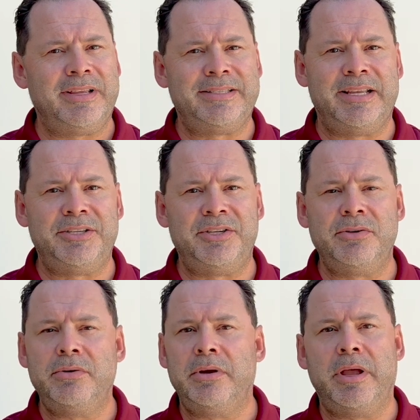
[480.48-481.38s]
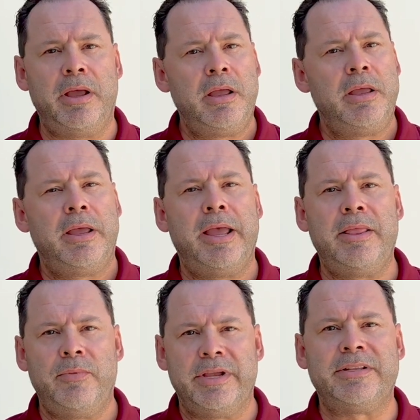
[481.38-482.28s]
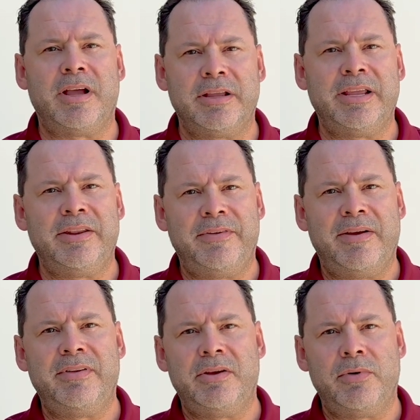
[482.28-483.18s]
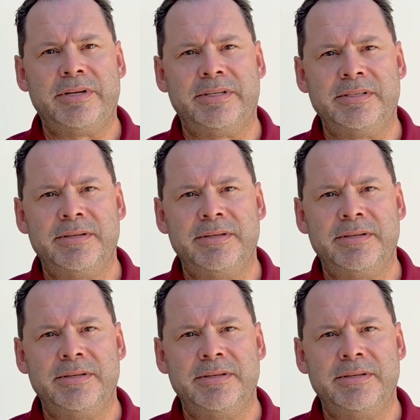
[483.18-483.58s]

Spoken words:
send you, and then we can talk again if you have any questions.